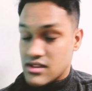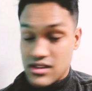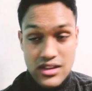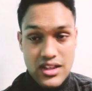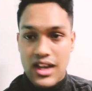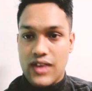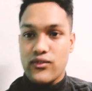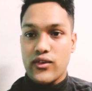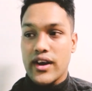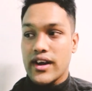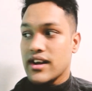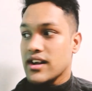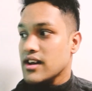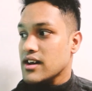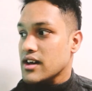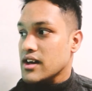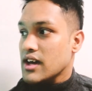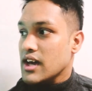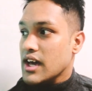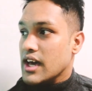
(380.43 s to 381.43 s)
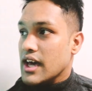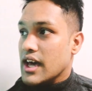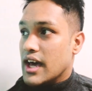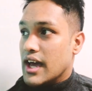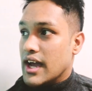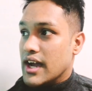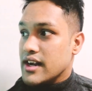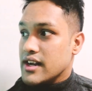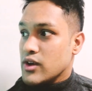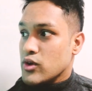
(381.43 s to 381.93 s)
they are fine.
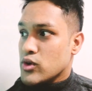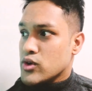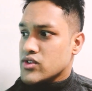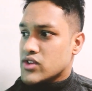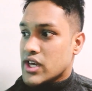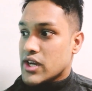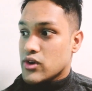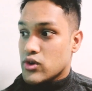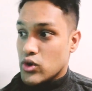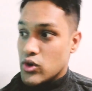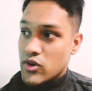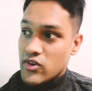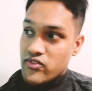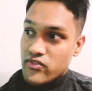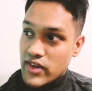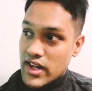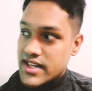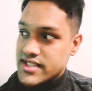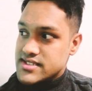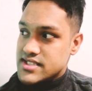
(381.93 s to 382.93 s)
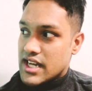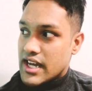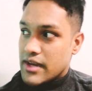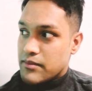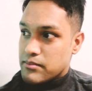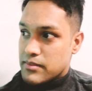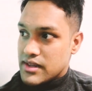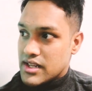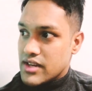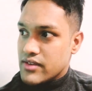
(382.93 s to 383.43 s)
And you know, they grow fast. I
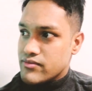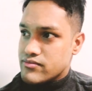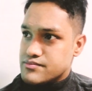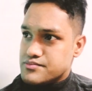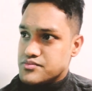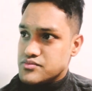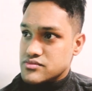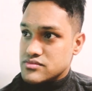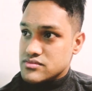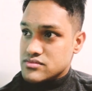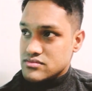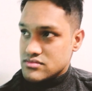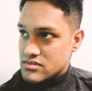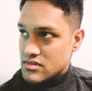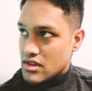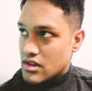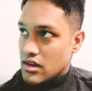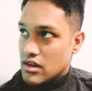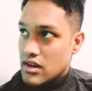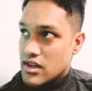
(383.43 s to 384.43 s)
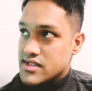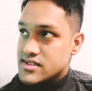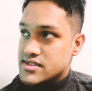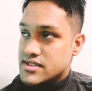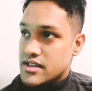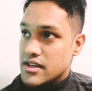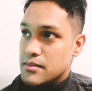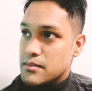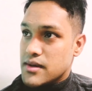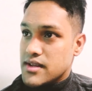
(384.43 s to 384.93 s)
believe last
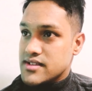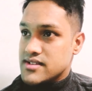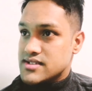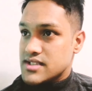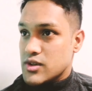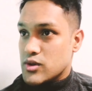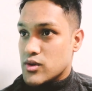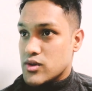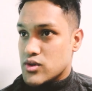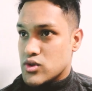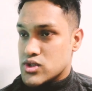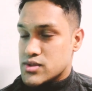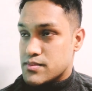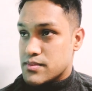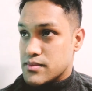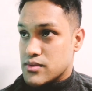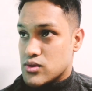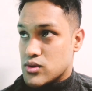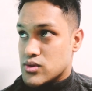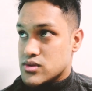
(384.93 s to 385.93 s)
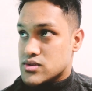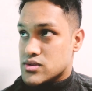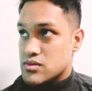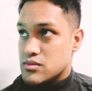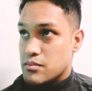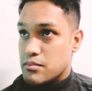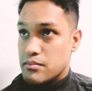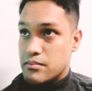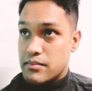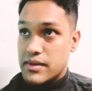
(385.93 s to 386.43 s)
3 months, you know, those
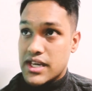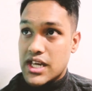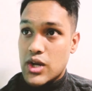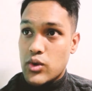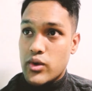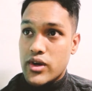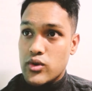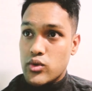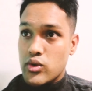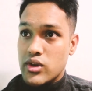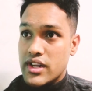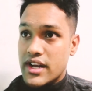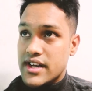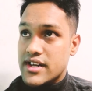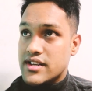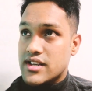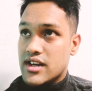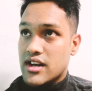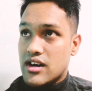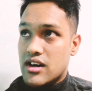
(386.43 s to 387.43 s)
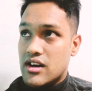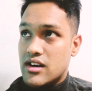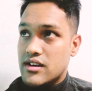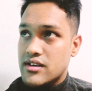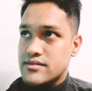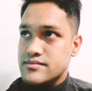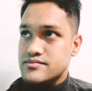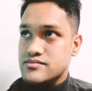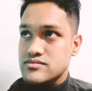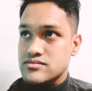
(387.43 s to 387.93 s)
bigger ones who lead the herd,
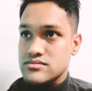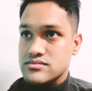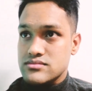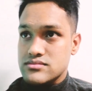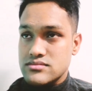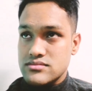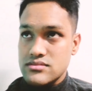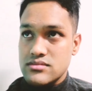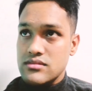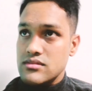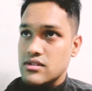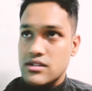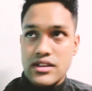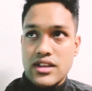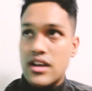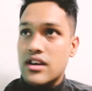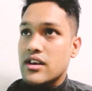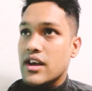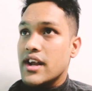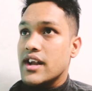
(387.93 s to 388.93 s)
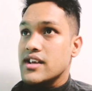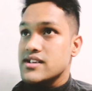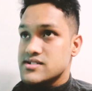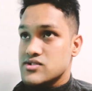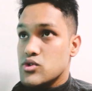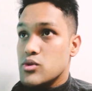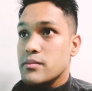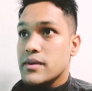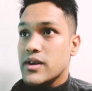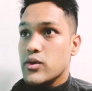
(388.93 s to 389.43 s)
they are gaining
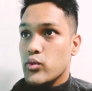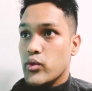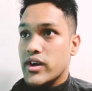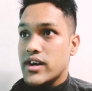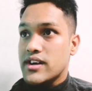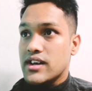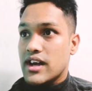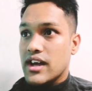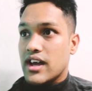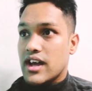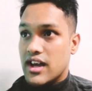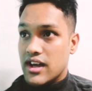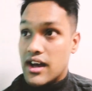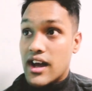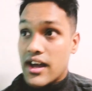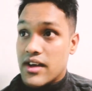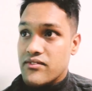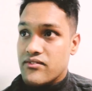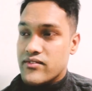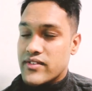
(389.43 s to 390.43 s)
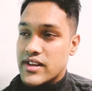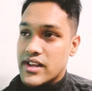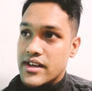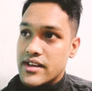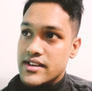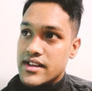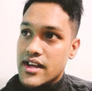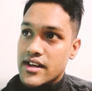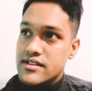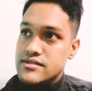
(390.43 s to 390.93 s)
so many weight. I am
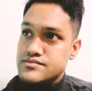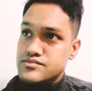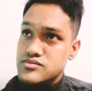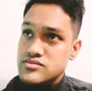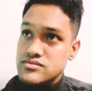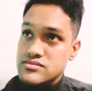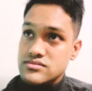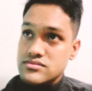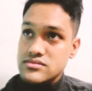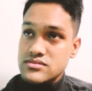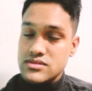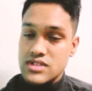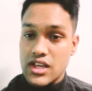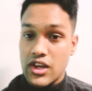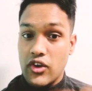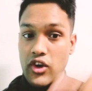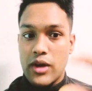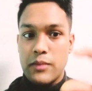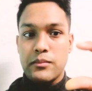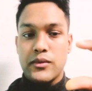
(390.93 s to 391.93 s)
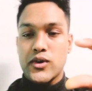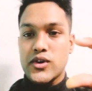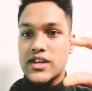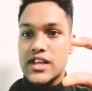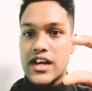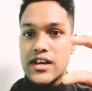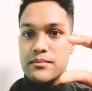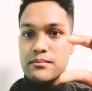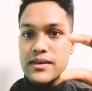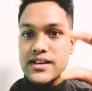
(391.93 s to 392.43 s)
feeling that, you know, I brought
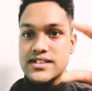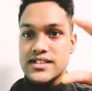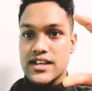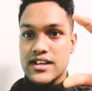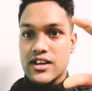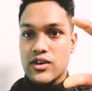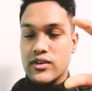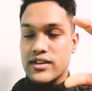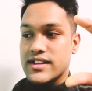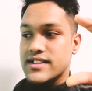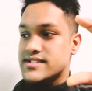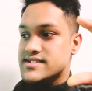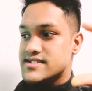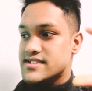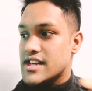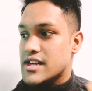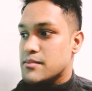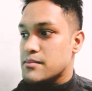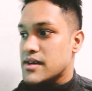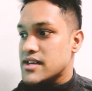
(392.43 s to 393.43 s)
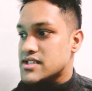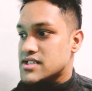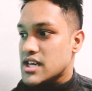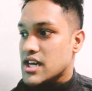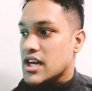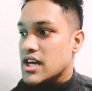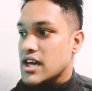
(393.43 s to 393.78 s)
that much and now it's that much.